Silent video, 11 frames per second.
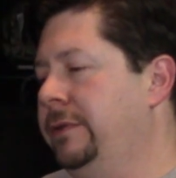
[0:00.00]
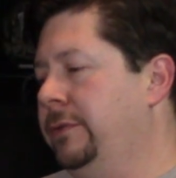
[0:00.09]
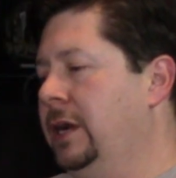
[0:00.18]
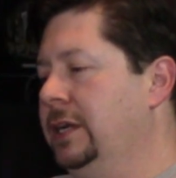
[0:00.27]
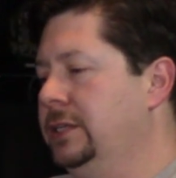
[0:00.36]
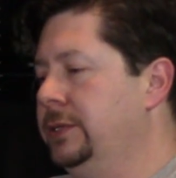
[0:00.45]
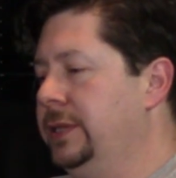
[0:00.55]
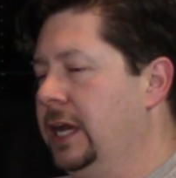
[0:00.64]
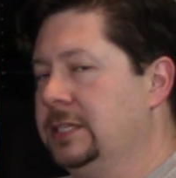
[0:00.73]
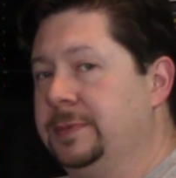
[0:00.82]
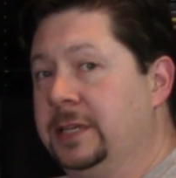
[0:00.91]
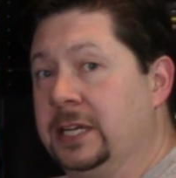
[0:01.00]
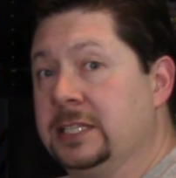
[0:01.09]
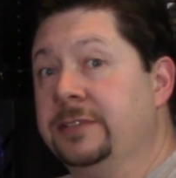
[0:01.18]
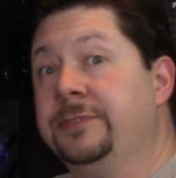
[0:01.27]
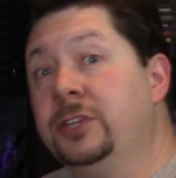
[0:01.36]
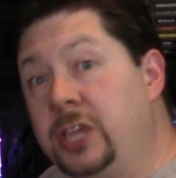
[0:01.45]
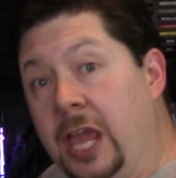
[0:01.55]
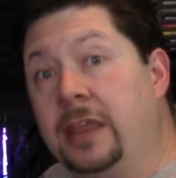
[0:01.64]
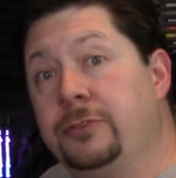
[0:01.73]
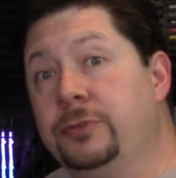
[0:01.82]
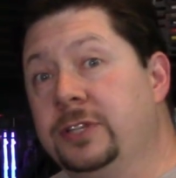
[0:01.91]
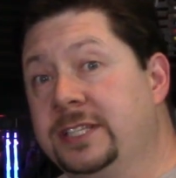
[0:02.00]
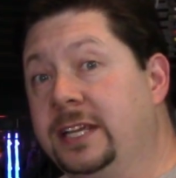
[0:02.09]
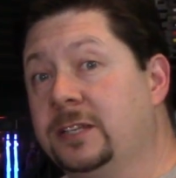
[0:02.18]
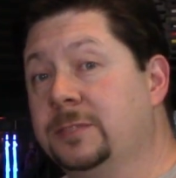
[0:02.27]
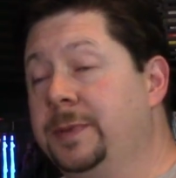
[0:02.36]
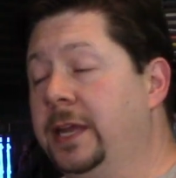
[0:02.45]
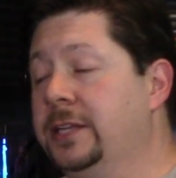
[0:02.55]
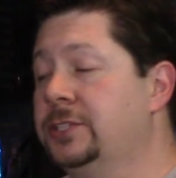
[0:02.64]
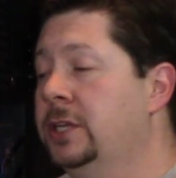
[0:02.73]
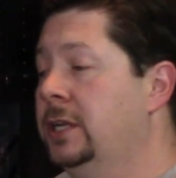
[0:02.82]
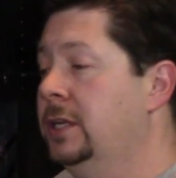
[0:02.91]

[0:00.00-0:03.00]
wanted to do that is because if you get through the sales pitch,